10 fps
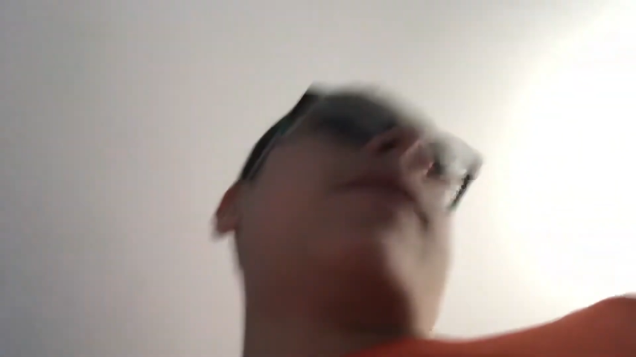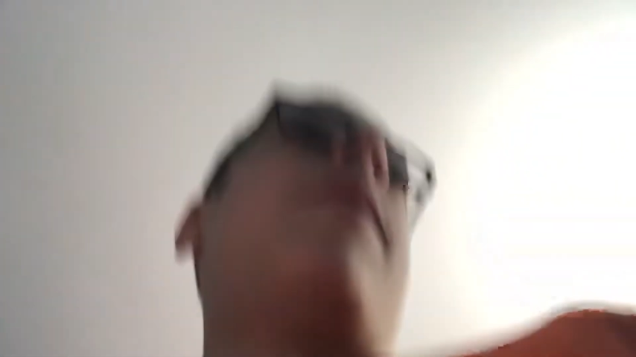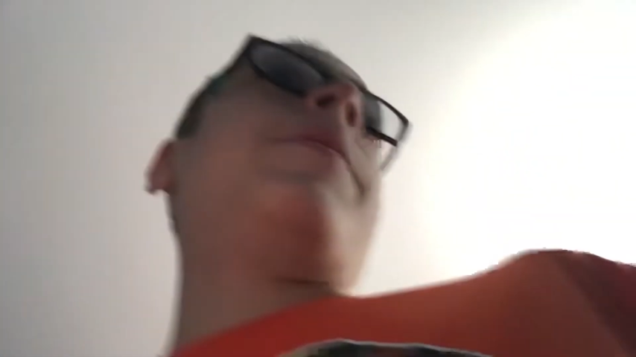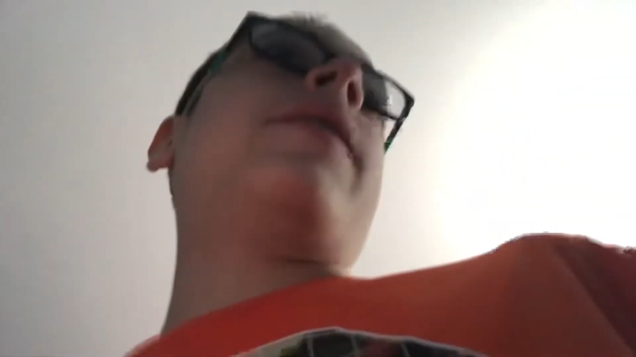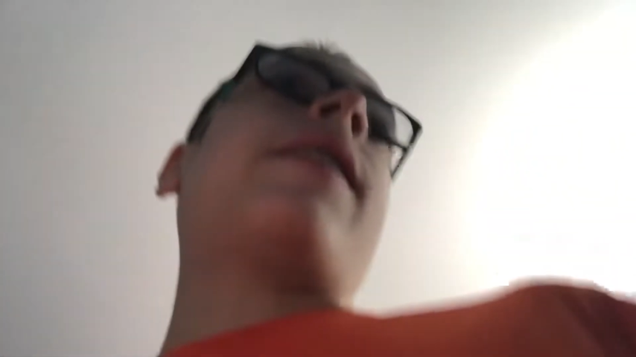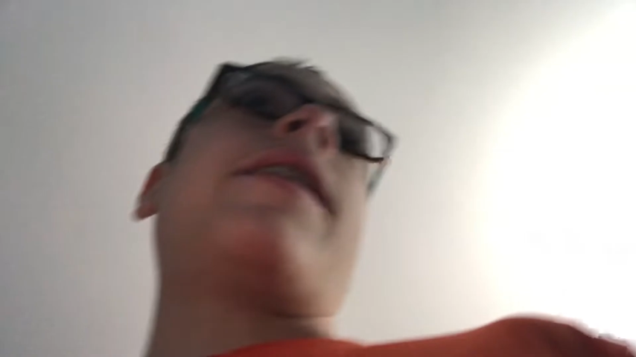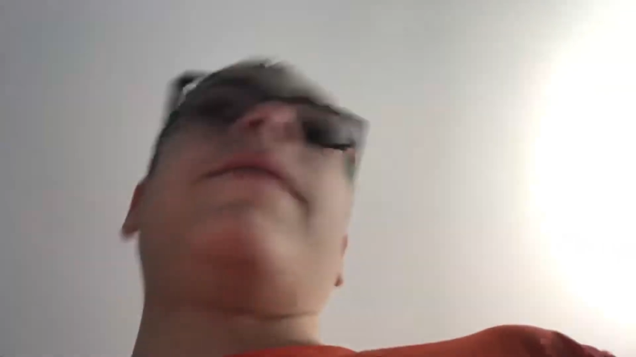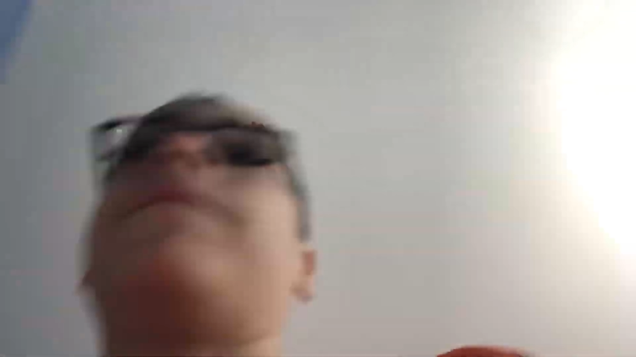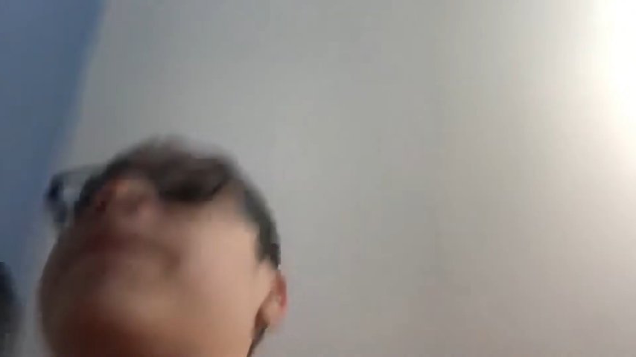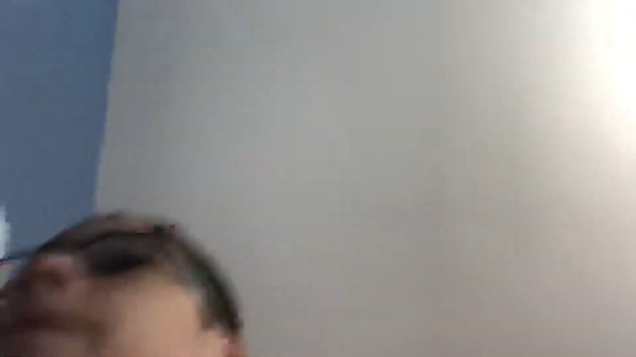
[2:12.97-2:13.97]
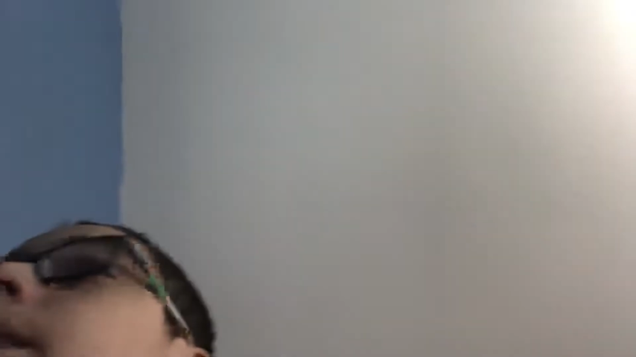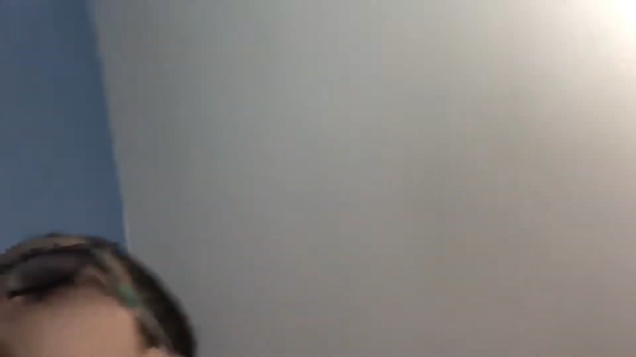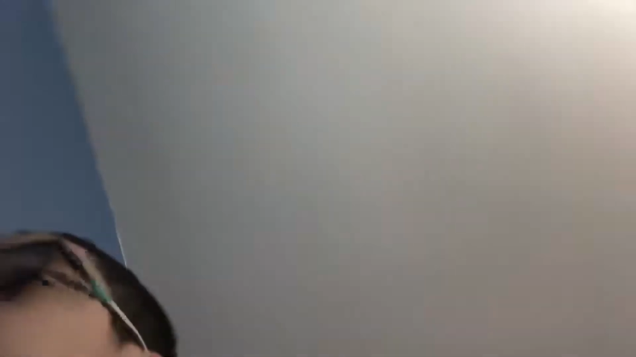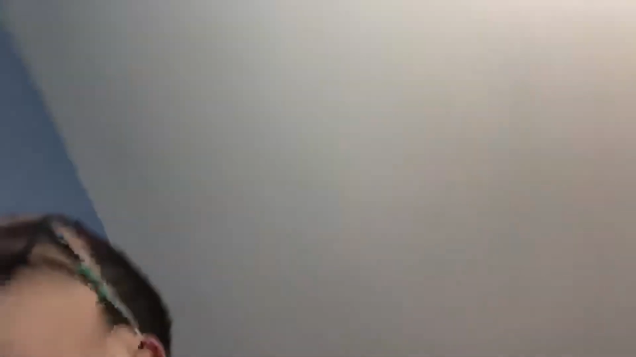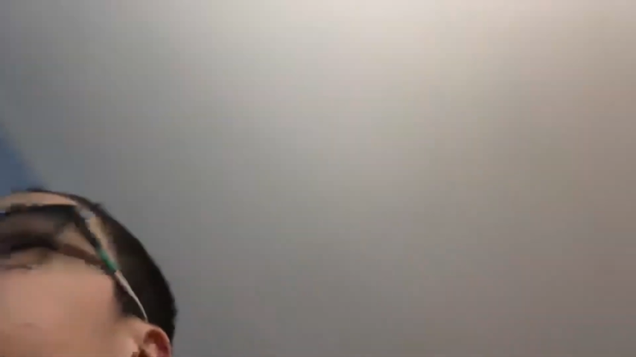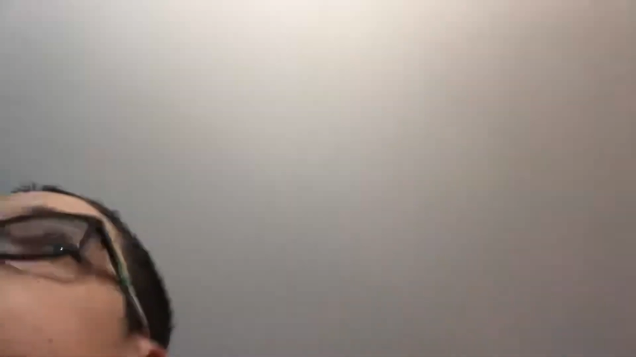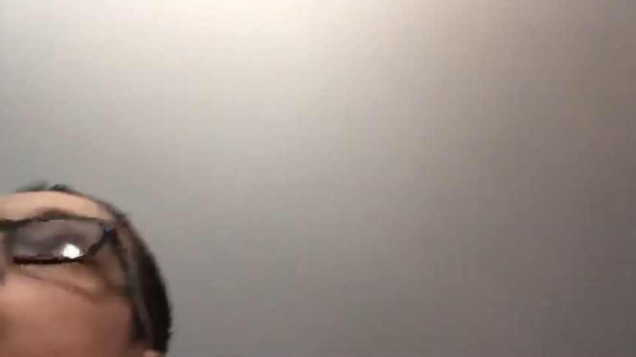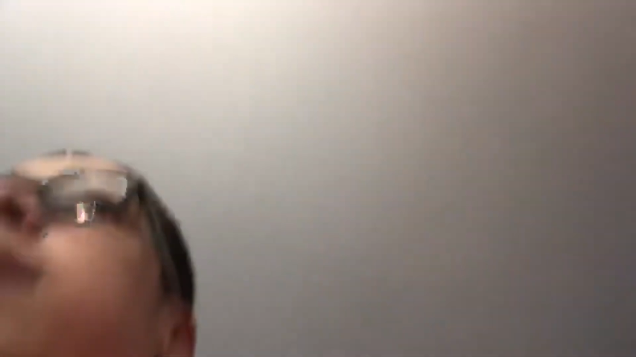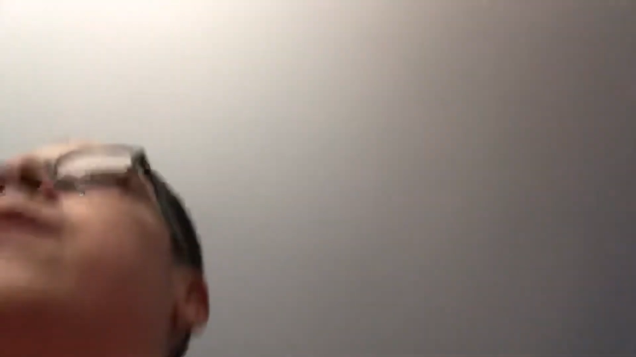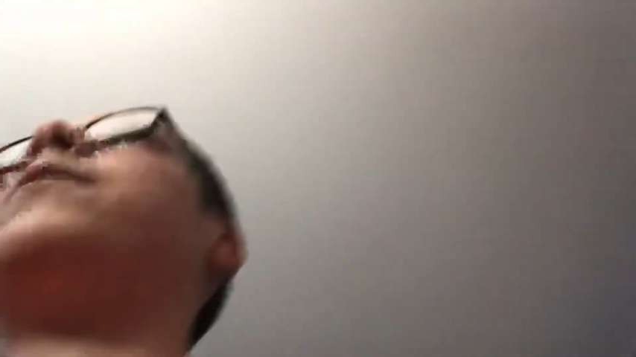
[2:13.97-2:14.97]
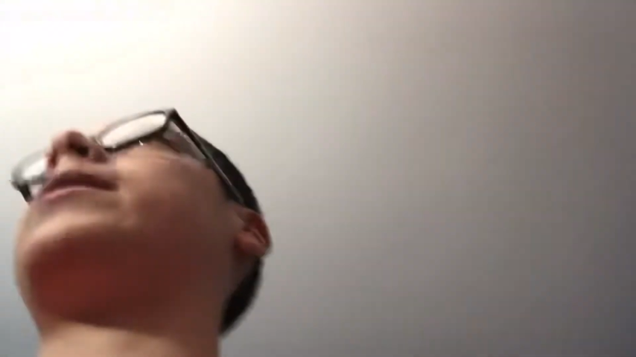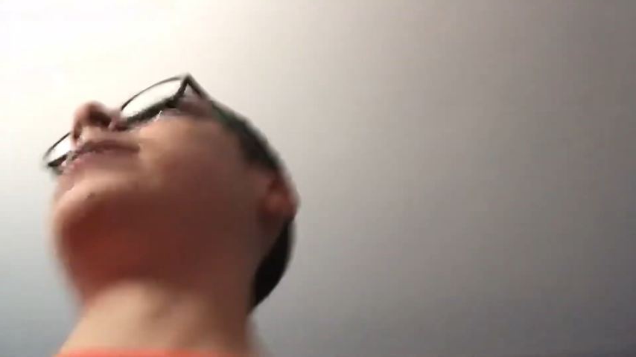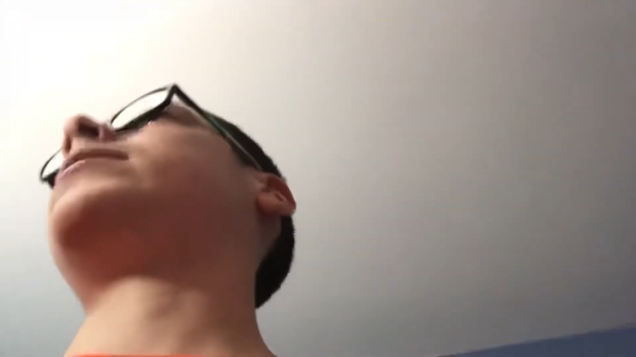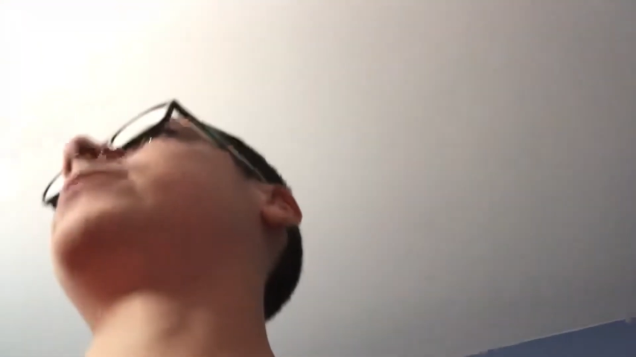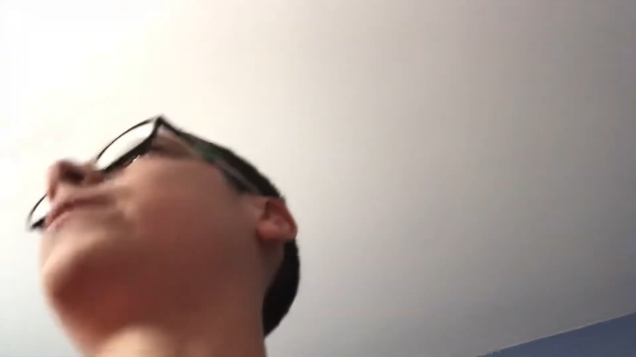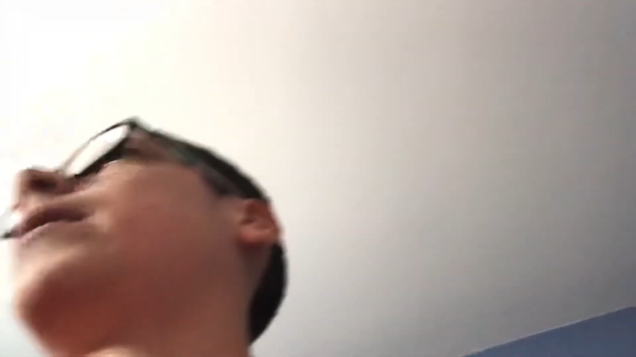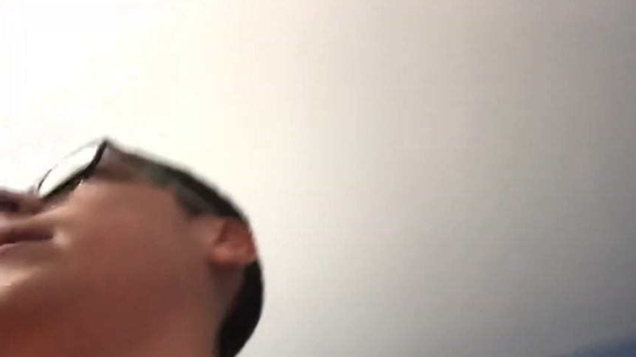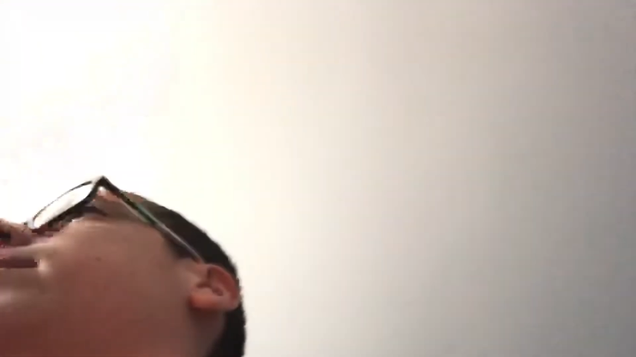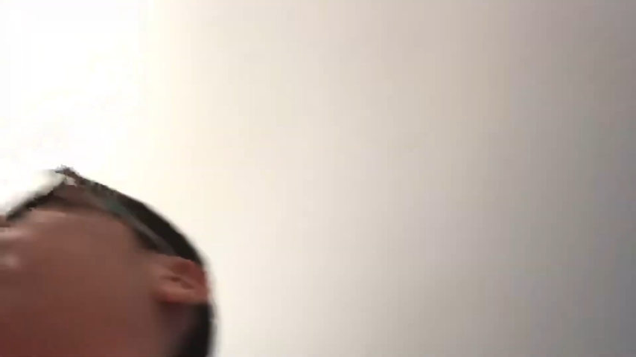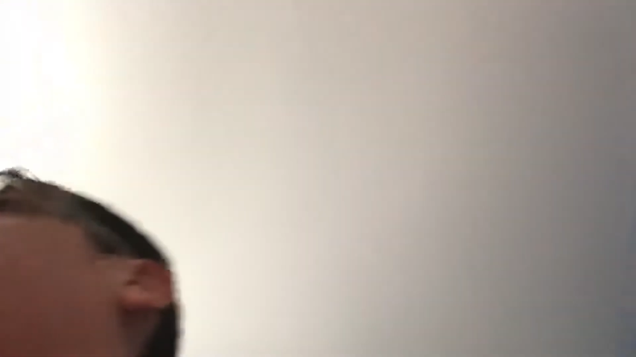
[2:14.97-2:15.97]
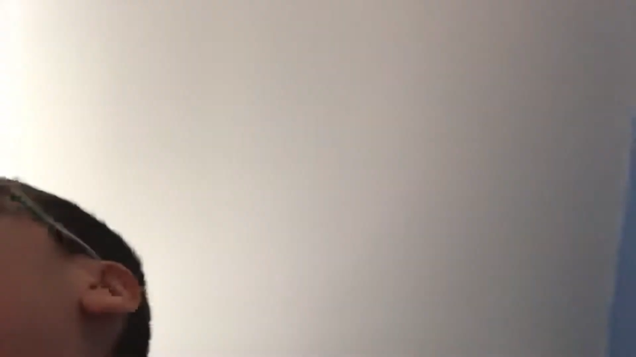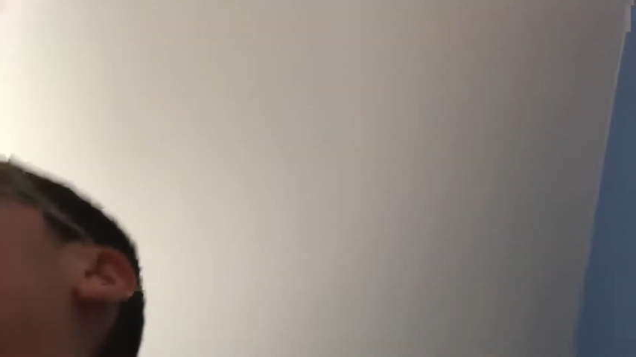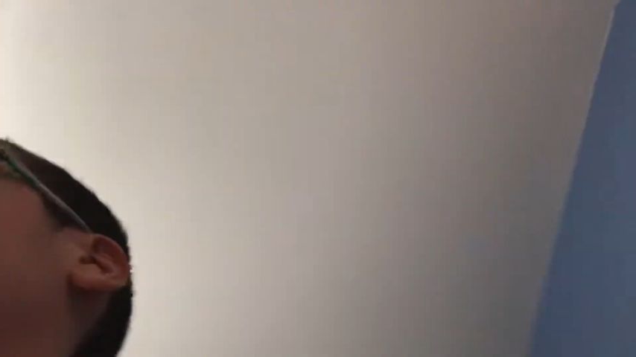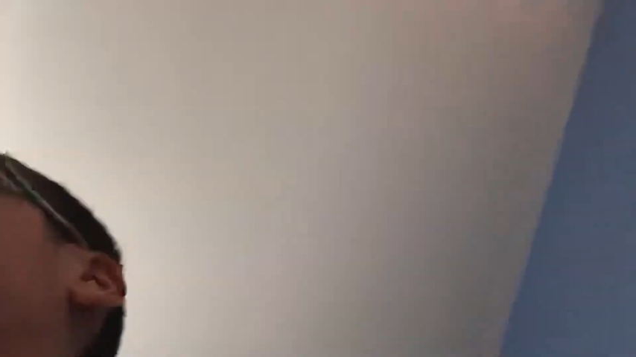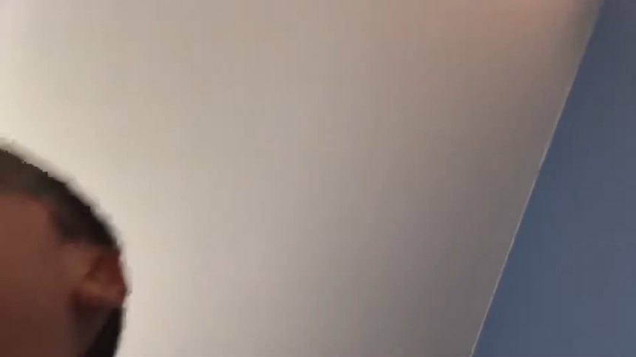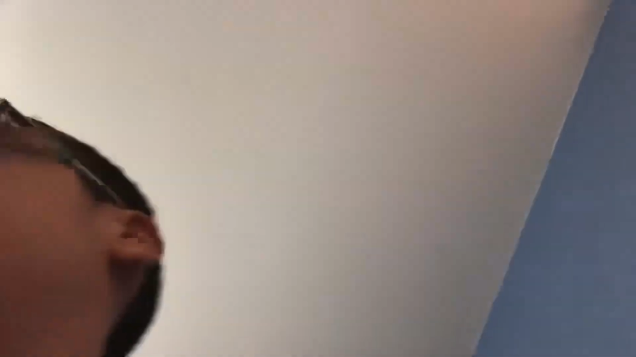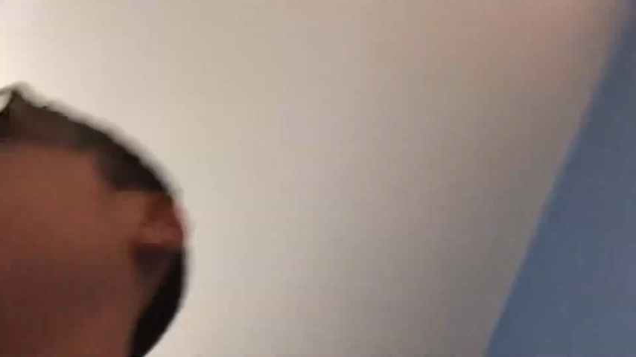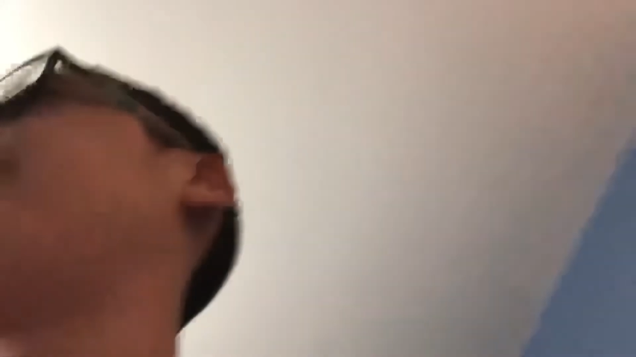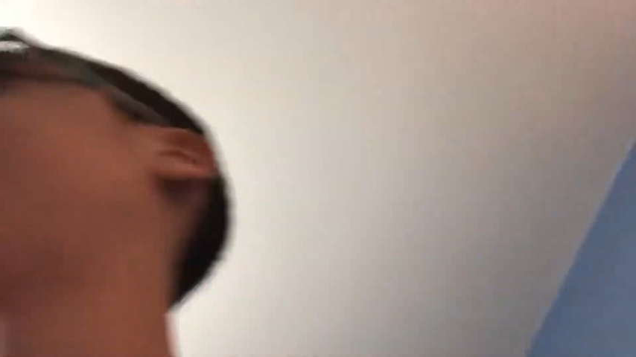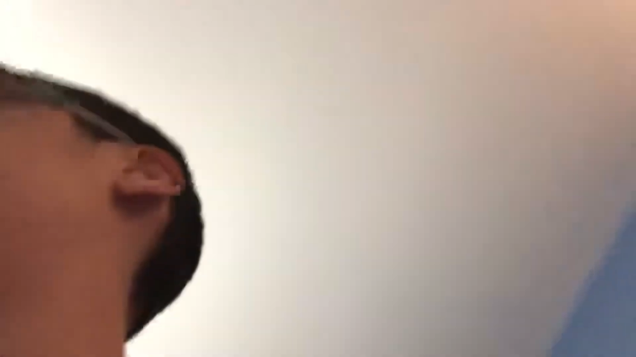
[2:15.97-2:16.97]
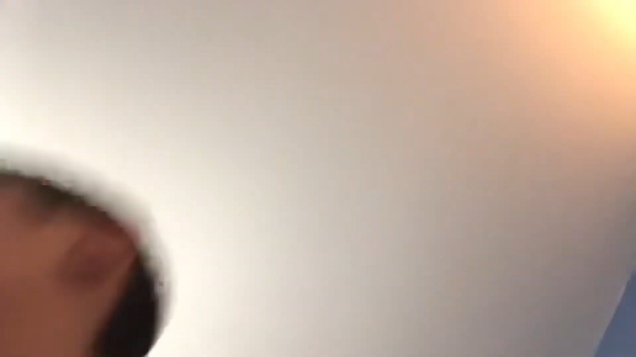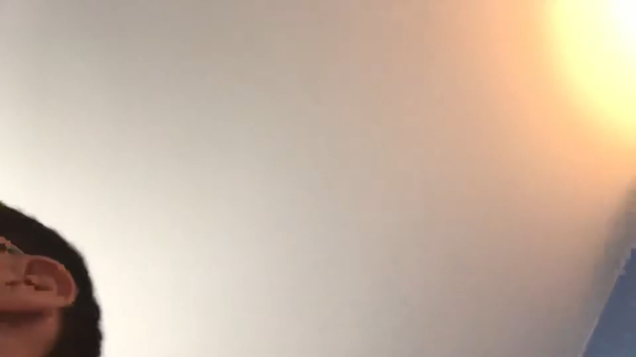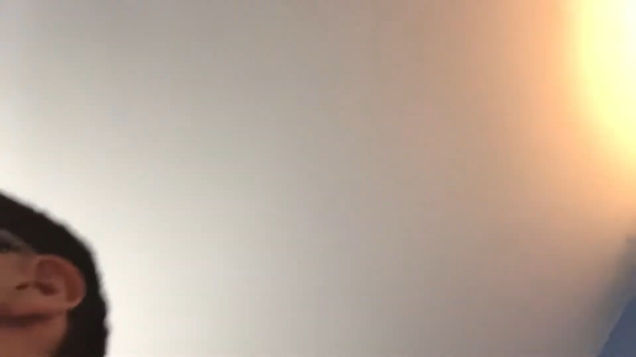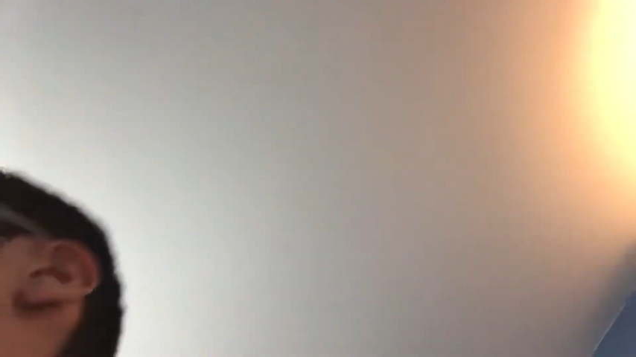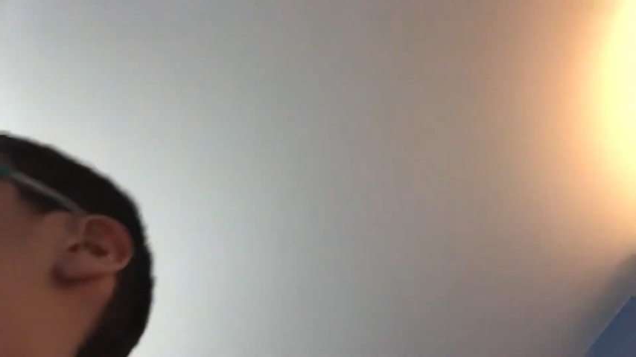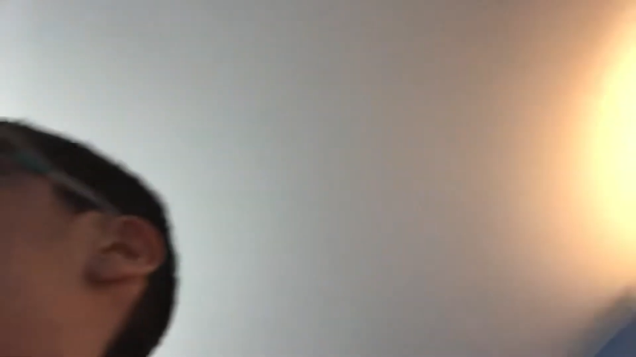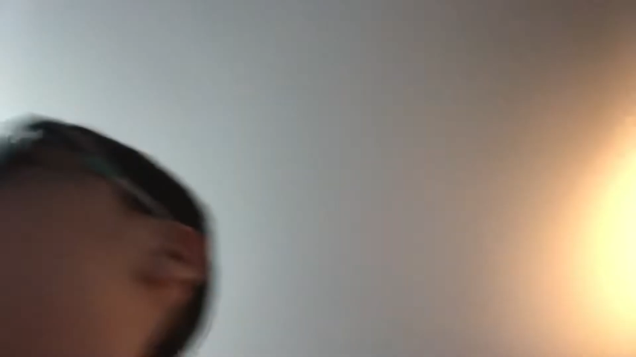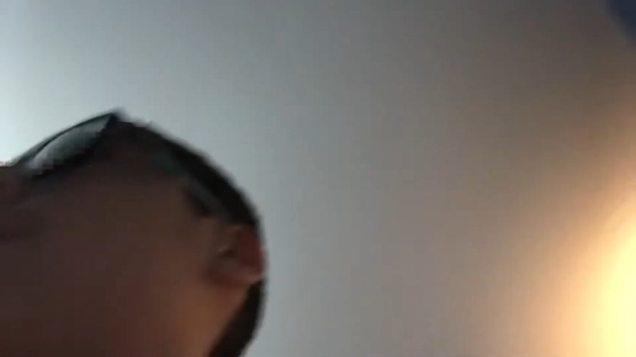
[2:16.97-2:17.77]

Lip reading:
(no speaker visible)